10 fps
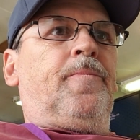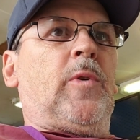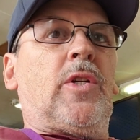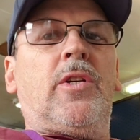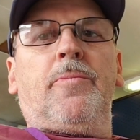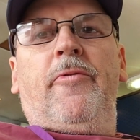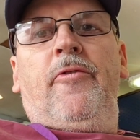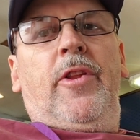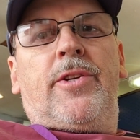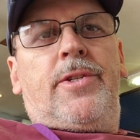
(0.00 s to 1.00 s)
this
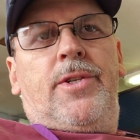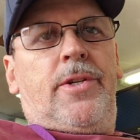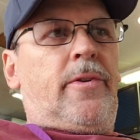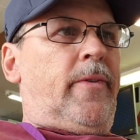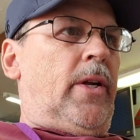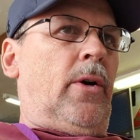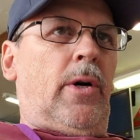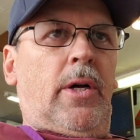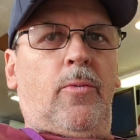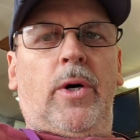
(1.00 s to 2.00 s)
is just a video
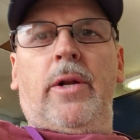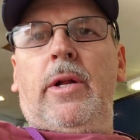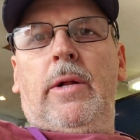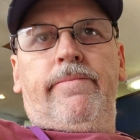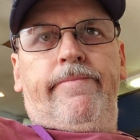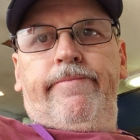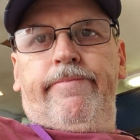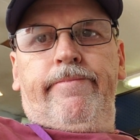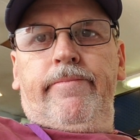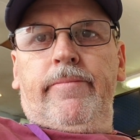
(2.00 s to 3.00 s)
on what
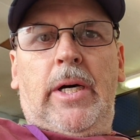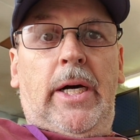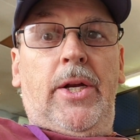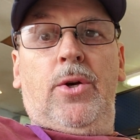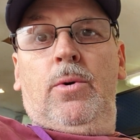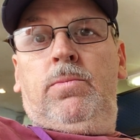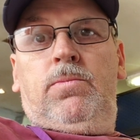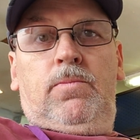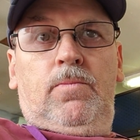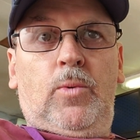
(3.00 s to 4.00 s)
I do
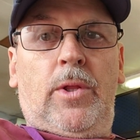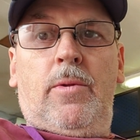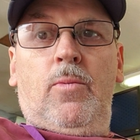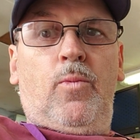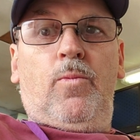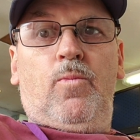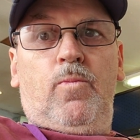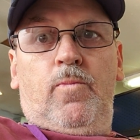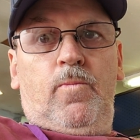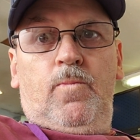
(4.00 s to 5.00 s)
with
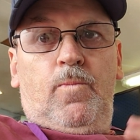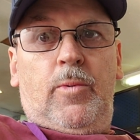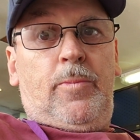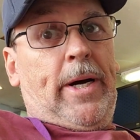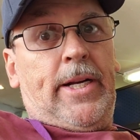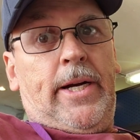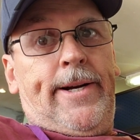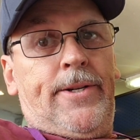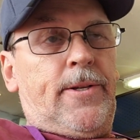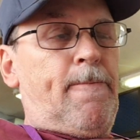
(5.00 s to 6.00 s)
my
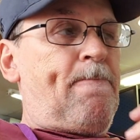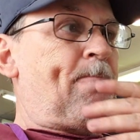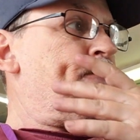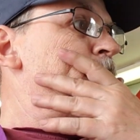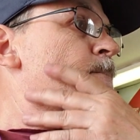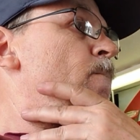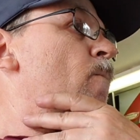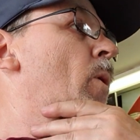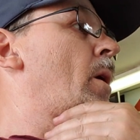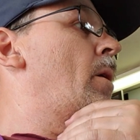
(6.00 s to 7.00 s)
tires,
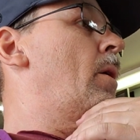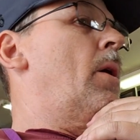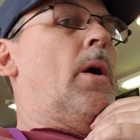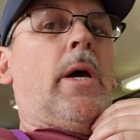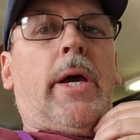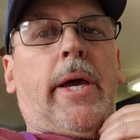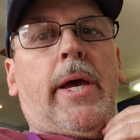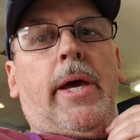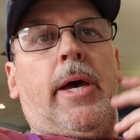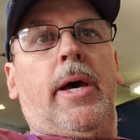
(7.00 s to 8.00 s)

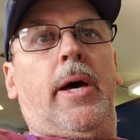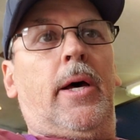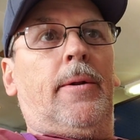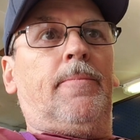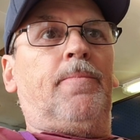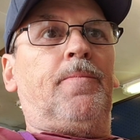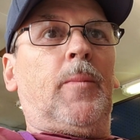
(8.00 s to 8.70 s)
and